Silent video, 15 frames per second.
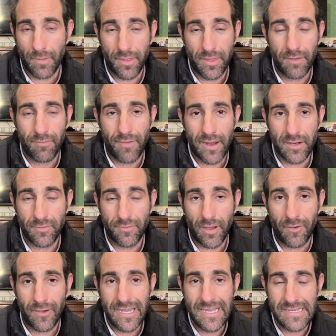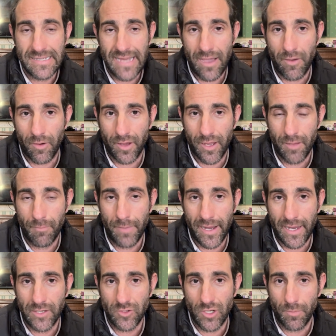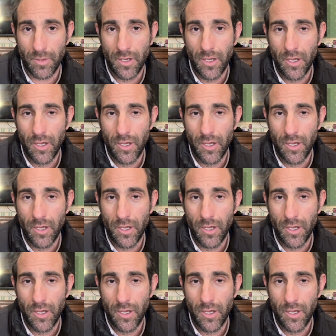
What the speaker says: I think Factor File is now going to come back in trip,